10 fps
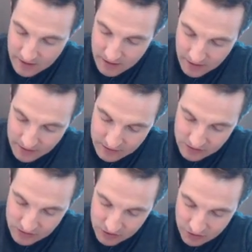nice
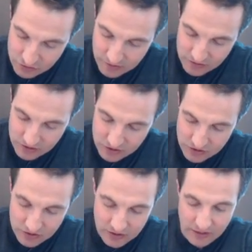and slow
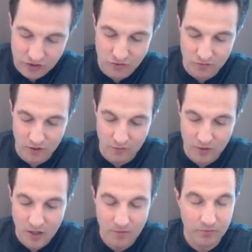transition into
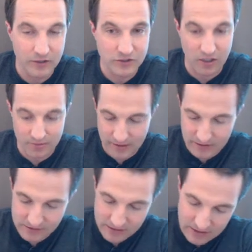H2O plus carbon
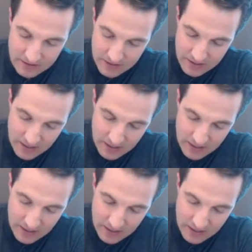dioxide,